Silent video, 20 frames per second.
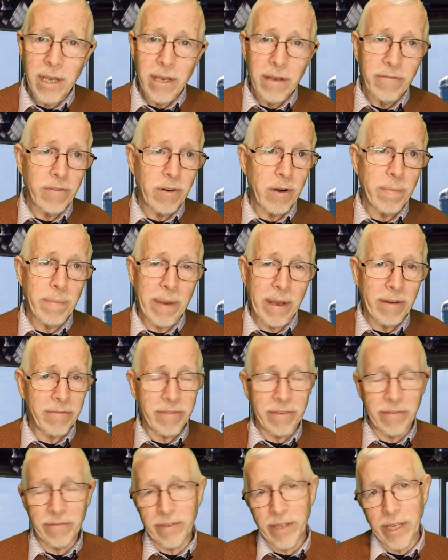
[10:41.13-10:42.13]
for about
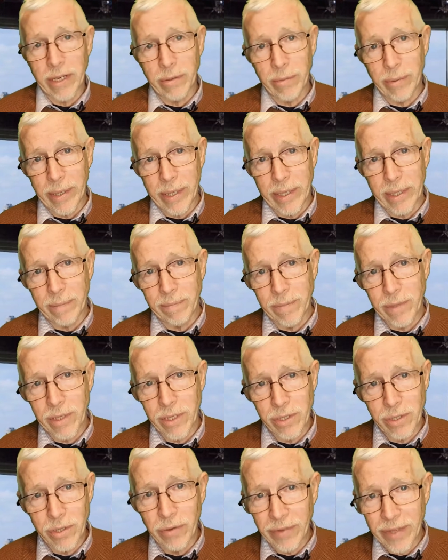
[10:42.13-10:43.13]
15 quid.
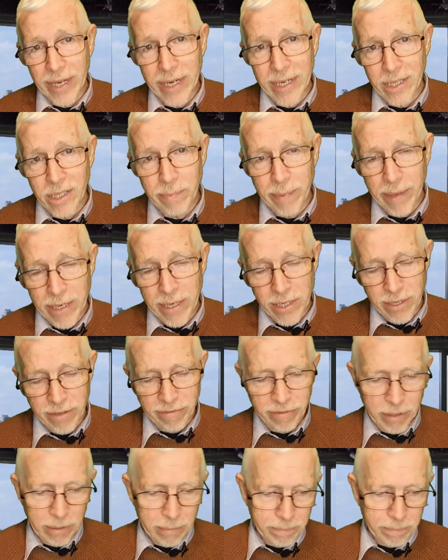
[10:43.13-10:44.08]
It's not that expensive.